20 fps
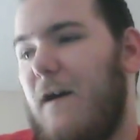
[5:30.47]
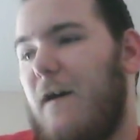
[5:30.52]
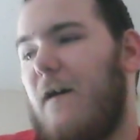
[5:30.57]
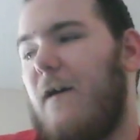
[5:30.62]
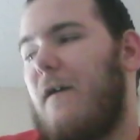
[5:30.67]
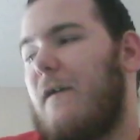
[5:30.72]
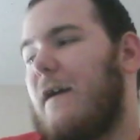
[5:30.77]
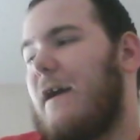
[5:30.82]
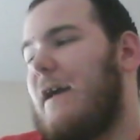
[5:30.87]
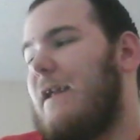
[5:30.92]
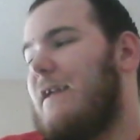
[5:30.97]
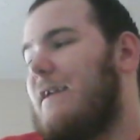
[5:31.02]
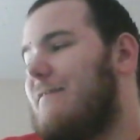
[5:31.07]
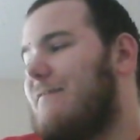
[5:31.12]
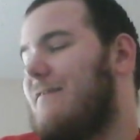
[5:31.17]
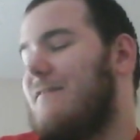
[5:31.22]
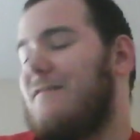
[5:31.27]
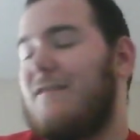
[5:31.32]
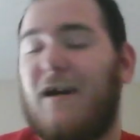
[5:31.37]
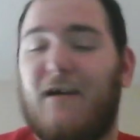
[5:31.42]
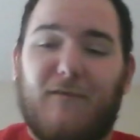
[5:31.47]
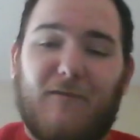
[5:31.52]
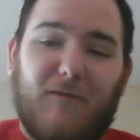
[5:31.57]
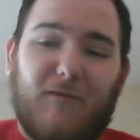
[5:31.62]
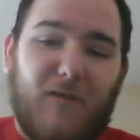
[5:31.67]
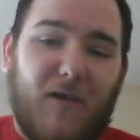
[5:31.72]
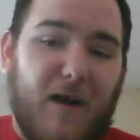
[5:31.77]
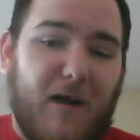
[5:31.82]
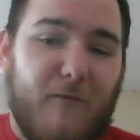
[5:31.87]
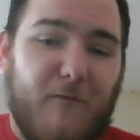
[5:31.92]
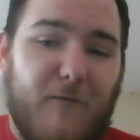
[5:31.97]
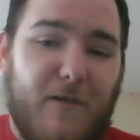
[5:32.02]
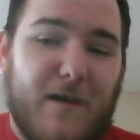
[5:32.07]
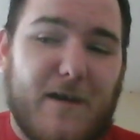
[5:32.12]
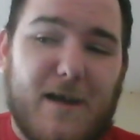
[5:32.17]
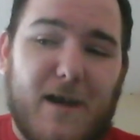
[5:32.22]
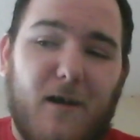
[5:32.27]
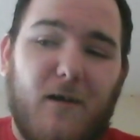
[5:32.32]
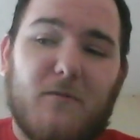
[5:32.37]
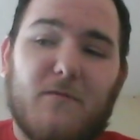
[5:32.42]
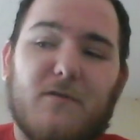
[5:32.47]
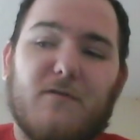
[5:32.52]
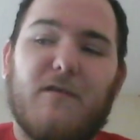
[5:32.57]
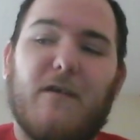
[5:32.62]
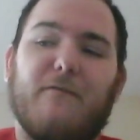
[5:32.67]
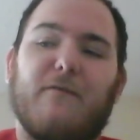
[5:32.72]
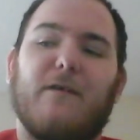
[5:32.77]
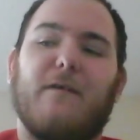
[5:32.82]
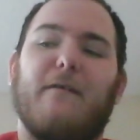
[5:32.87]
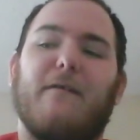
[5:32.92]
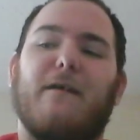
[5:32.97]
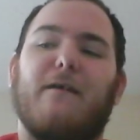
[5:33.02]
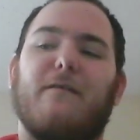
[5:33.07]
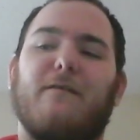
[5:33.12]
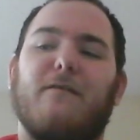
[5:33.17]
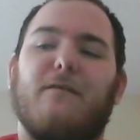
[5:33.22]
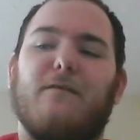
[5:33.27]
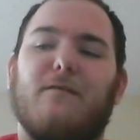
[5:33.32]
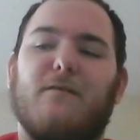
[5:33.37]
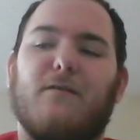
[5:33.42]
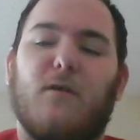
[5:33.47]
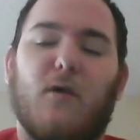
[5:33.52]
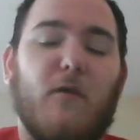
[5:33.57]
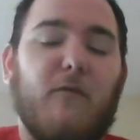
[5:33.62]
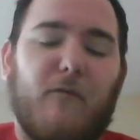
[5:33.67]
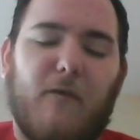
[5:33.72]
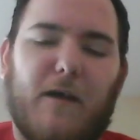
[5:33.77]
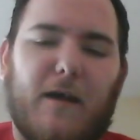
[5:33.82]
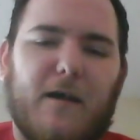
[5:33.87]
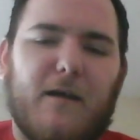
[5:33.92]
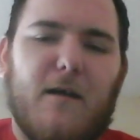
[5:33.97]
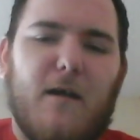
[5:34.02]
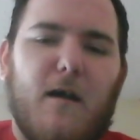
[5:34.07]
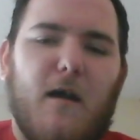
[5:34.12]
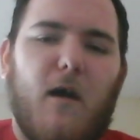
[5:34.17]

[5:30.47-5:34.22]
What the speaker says: song, and it's just all great thing, other good thing,